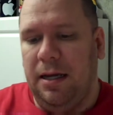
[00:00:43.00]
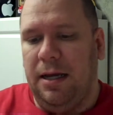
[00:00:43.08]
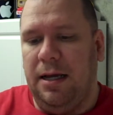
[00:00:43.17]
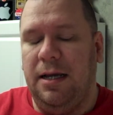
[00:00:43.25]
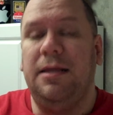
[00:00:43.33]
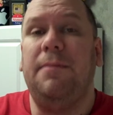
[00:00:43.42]

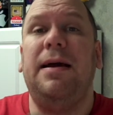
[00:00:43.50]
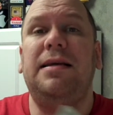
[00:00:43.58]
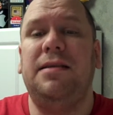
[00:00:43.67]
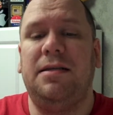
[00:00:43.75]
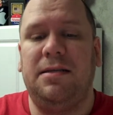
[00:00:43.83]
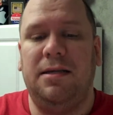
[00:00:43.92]
uh, the
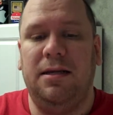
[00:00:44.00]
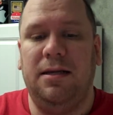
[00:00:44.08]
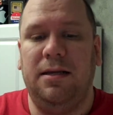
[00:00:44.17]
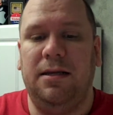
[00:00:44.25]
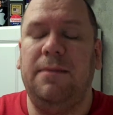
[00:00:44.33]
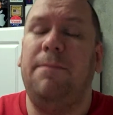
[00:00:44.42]

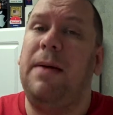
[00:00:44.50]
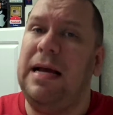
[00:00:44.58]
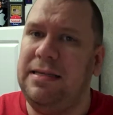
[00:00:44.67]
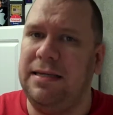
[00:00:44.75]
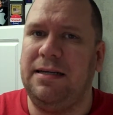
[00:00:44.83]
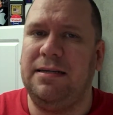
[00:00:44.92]
basics, the
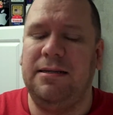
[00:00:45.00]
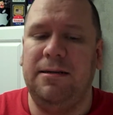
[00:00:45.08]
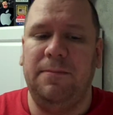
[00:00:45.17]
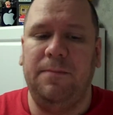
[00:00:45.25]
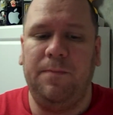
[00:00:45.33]
basics